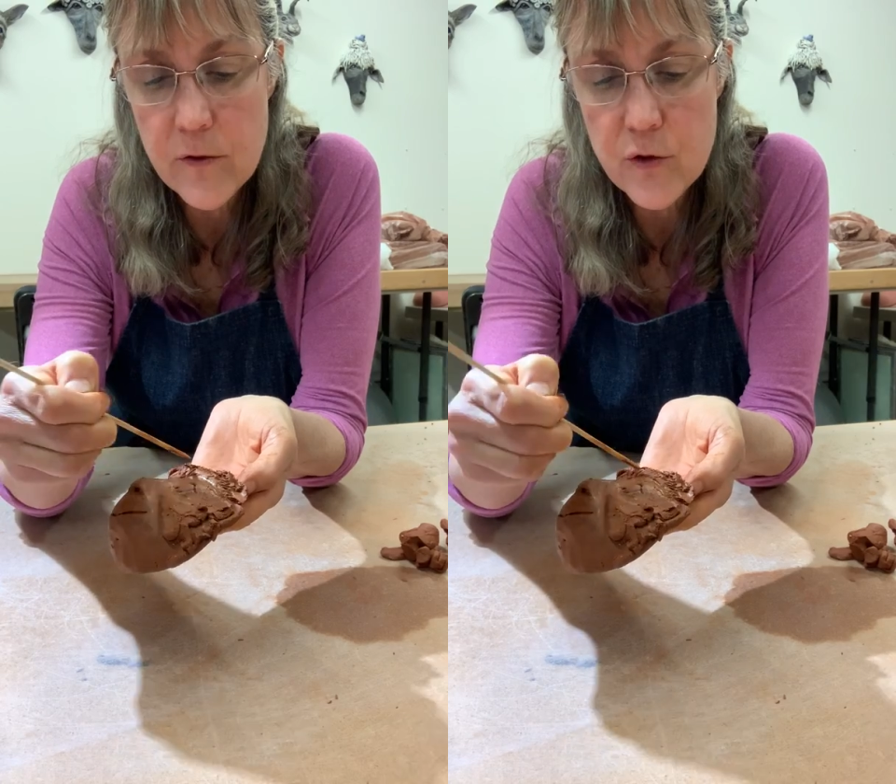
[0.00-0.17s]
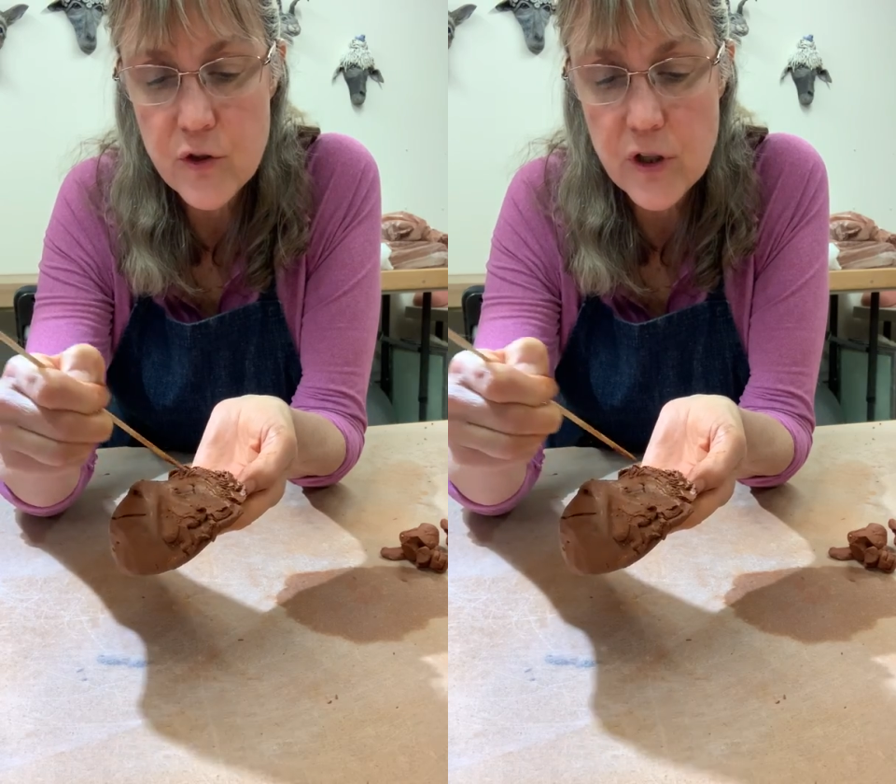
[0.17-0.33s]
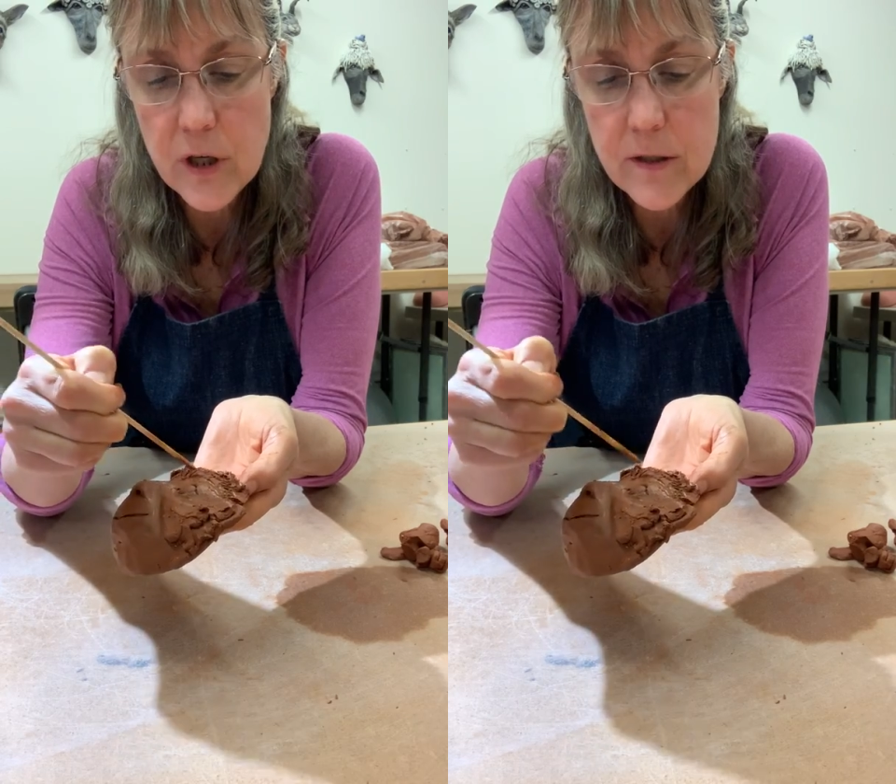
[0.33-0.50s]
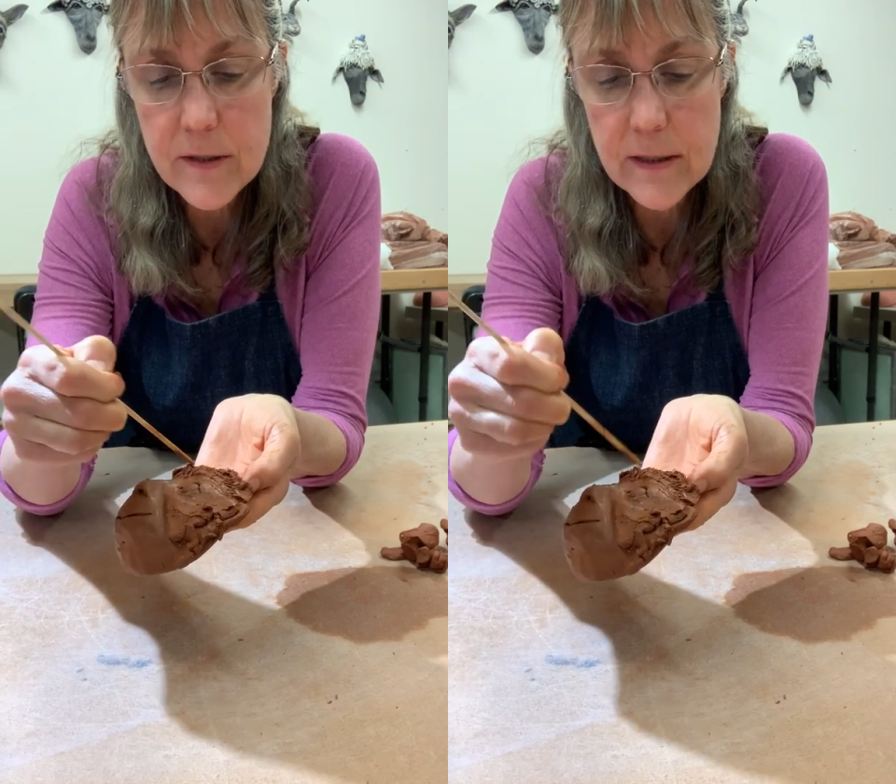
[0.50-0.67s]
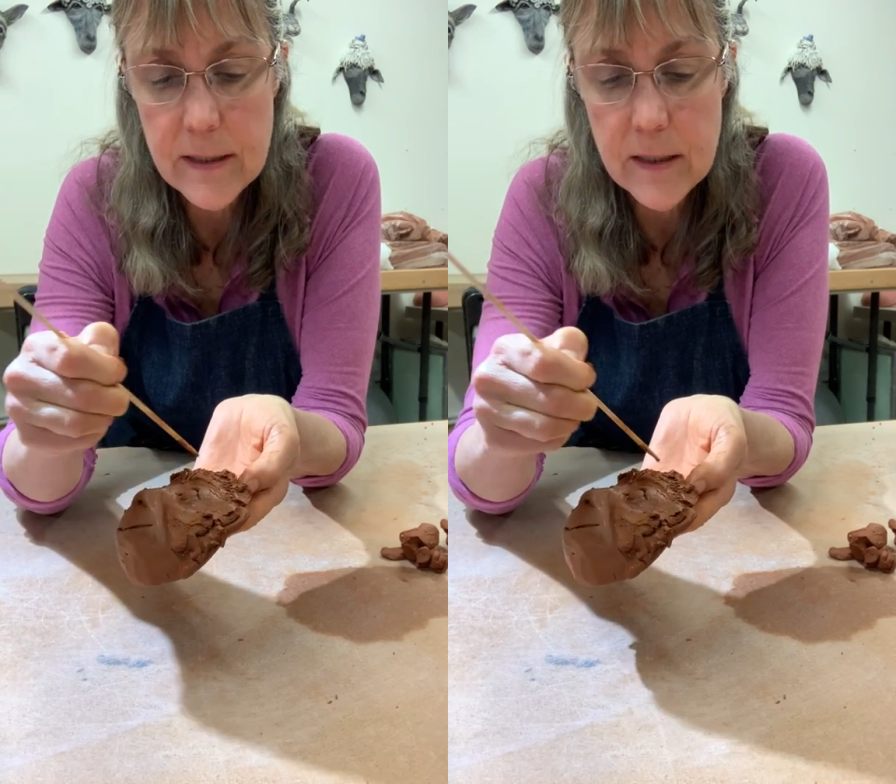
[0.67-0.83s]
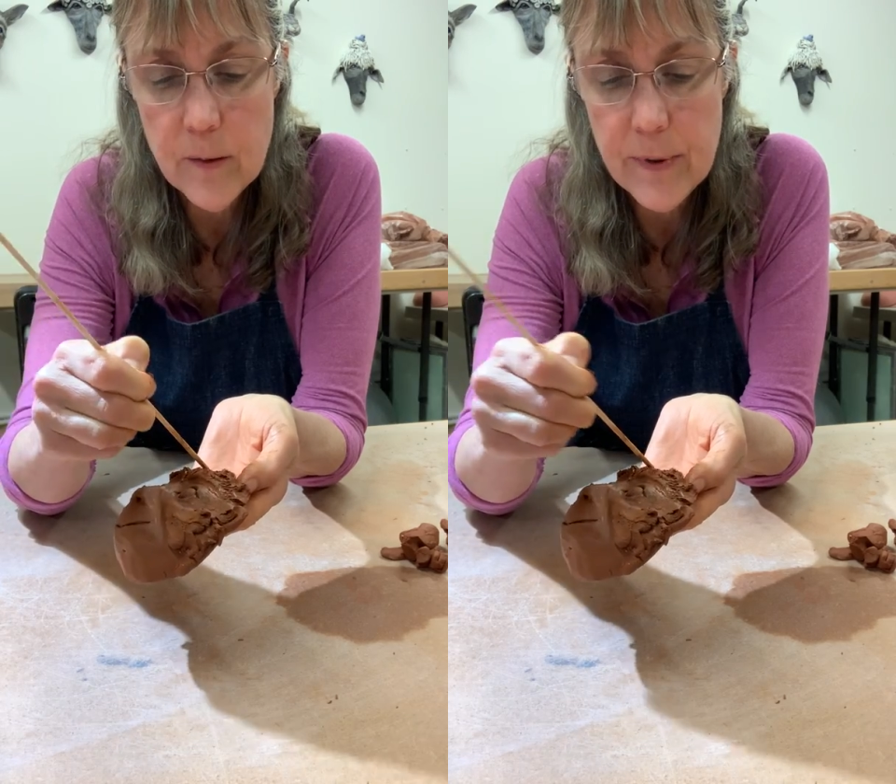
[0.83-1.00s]
those chunks a
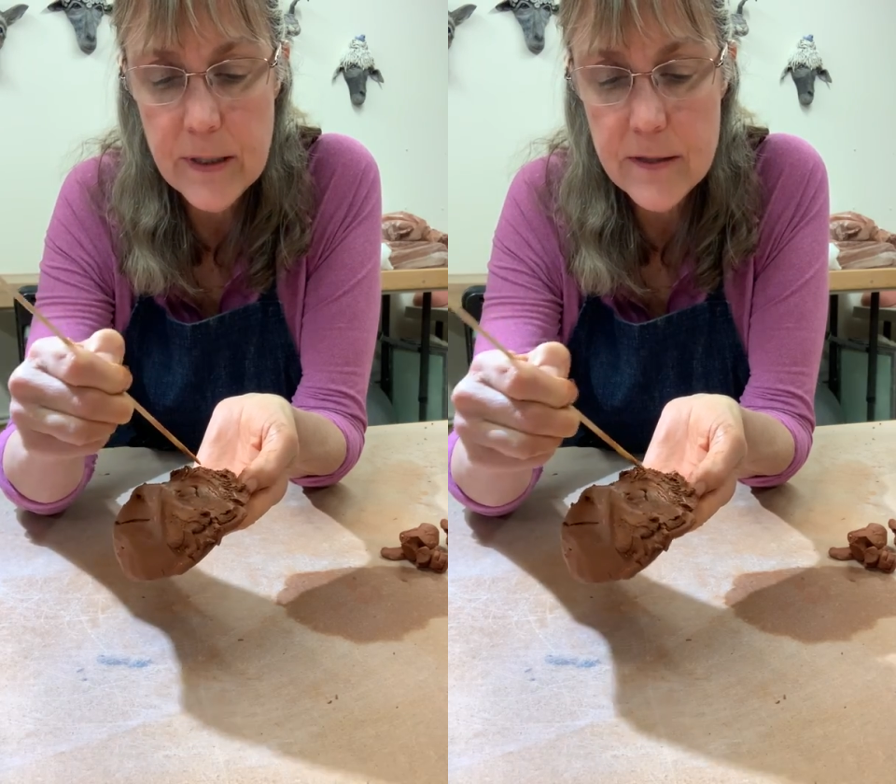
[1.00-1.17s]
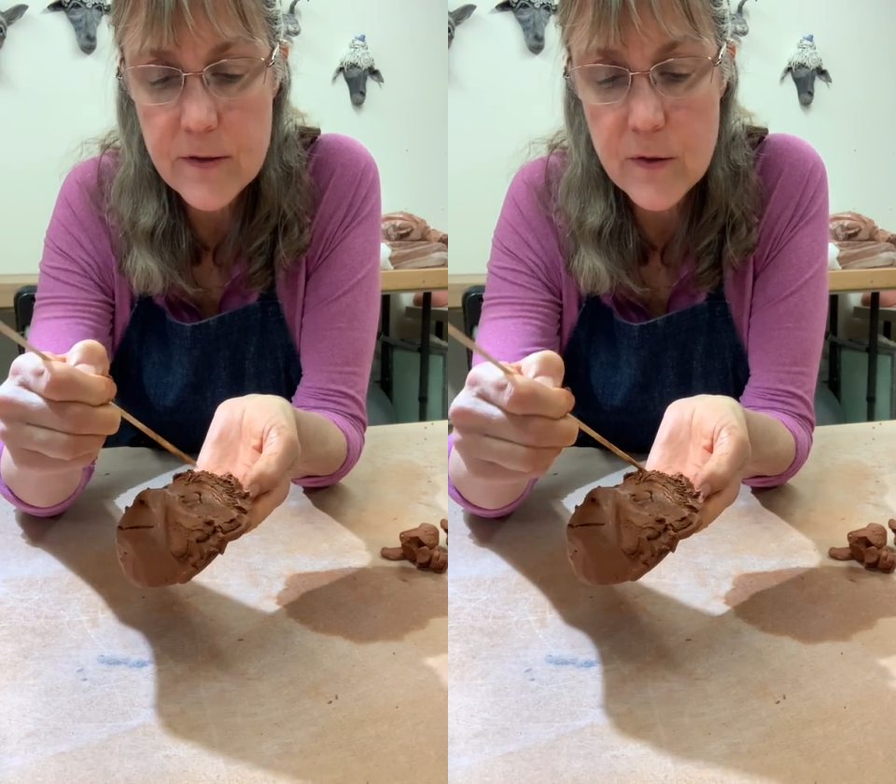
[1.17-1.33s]
little bit,